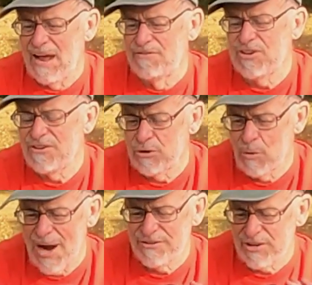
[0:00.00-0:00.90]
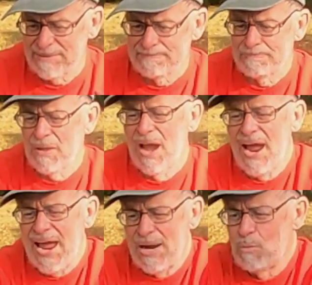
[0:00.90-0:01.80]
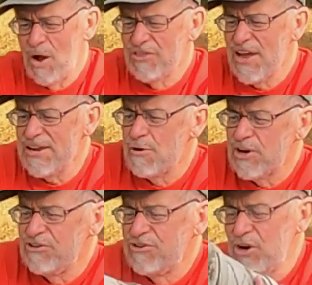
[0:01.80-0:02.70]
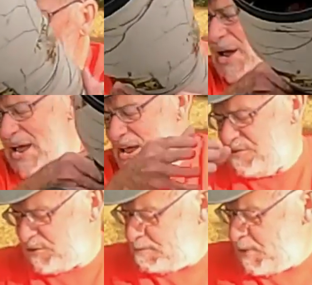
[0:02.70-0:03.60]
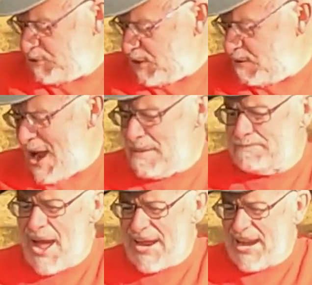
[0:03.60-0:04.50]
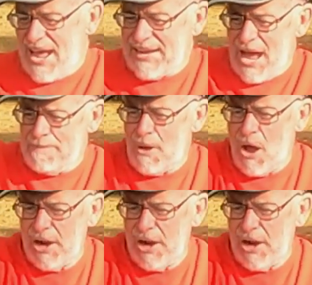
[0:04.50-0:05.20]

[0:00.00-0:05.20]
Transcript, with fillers: of situation and one thing you can do is to put the ground pod like up